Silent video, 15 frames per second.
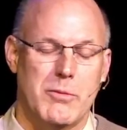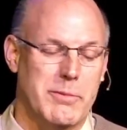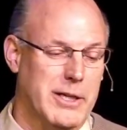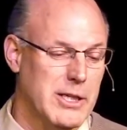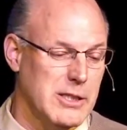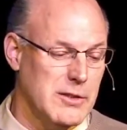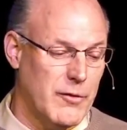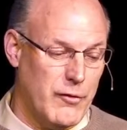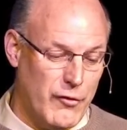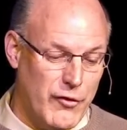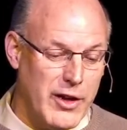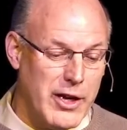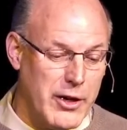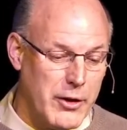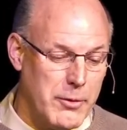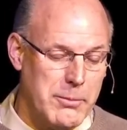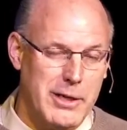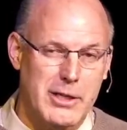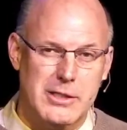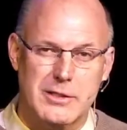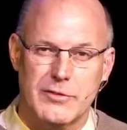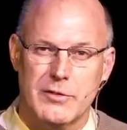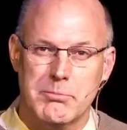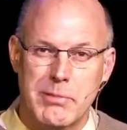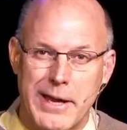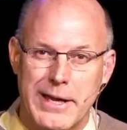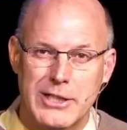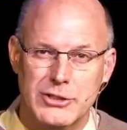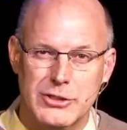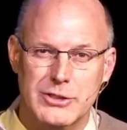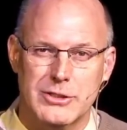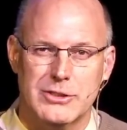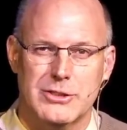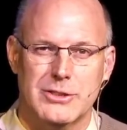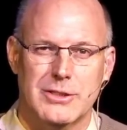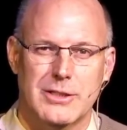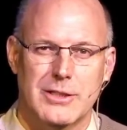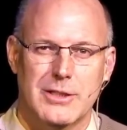And because of fear, because of impatience,